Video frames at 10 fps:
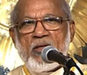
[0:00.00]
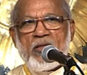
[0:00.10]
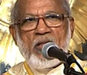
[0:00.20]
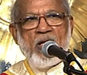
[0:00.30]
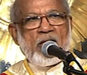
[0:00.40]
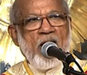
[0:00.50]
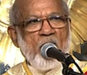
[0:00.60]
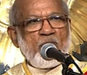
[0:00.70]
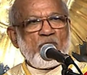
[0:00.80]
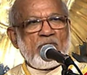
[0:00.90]
that
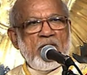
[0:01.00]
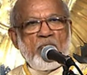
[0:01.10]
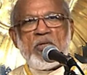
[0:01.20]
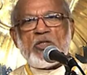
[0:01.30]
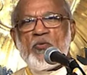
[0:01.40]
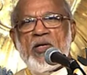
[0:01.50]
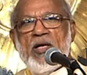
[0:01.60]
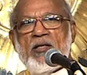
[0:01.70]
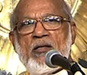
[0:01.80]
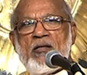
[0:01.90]
comes in
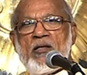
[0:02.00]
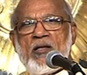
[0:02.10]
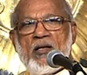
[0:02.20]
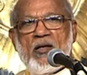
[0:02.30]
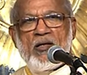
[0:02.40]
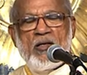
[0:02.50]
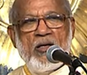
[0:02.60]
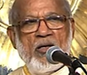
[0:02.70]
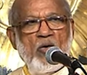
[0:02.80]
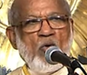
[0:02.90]
between
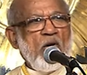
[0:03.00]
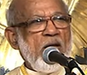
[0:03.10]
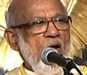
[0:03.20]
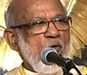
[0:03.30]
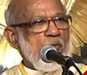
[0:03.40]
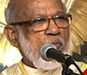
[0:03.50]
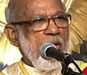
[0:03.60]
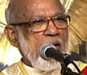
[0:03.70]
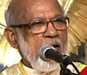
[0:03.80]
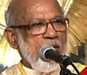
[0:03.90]
during our
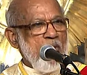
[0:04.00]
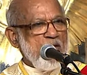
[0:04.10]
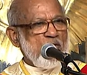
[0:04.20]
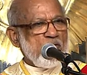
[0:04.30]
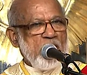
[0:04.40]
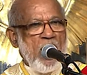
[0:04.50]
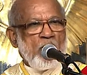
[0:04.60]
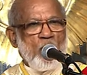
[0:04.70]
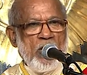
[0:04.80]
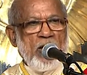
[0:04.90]
pilgrimages are
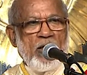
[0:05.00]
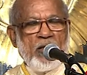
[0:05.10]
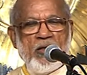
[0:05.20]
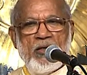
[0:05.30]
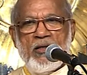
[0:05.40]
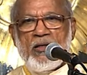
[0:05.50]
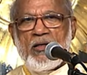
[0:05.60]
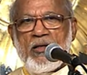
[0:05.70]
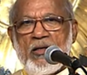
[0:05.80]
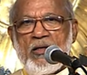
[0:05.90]
only
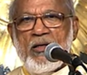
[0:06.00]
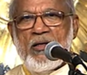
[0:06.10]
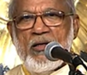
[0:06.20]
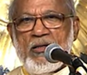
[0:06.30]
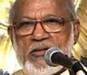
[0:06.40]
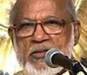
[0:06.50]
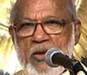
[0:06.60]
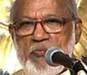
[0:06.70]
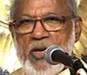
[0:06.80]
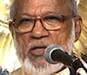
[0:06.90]

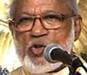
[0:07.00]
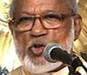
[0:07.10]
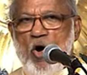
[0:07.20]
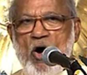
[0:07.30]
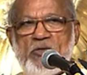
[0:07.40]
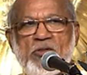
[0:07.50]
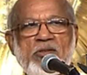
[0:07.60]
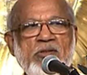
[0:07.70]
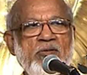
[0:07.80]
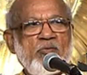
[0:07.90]
stepping
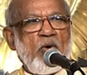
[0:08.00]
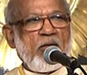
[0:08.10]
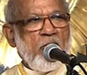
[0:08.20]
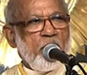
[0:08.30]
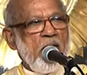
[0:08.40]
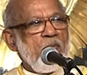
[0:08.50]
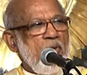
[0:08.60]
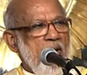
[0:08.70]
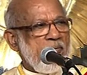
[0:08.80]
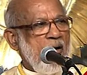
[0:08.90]
stones for the
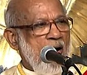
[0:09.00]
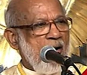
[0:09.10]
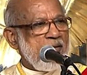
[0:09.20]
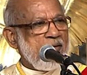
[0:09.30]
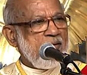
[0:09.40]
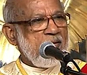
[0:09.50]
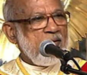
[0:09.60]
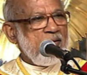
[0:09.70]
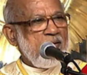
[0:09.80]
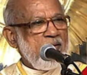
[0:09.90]
people of God
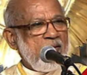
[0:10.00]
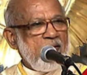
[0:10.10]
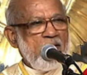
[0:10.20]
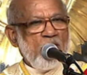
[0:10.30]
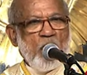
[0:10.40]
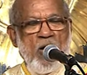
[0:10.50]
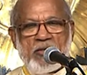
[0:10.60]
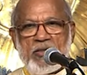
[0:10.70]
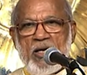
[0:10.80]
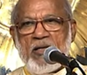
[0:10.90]
to
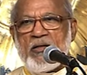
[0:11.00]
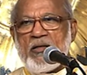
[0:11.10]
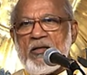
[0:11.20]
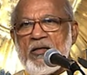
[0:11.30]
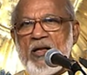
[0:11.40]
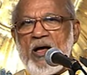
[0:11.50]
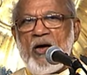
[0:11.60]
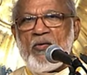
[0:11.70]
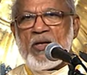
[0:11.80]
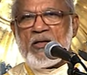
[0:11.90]
attain
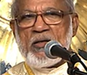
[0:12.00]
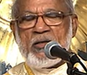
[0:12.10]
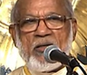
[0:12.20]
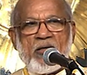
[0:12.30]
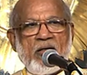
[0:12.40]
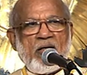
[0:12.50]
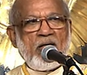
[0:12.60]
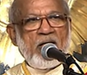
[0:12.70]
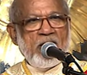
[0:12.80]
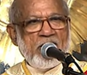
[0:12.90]
our uh,
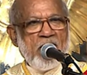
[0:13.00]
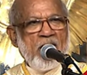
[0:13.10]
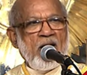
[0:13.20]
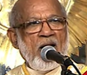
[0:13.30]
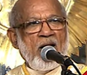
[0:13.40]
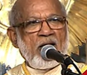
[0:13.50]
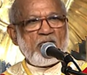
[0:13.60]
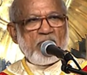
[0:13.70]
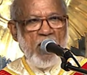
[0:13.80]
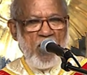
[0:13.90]
eternal
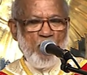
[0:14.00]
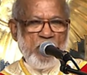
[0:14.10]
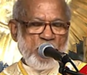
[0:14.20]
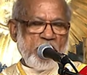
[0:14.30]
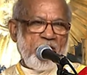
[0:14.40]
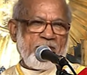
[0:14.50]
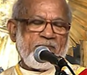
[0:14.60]
salvation.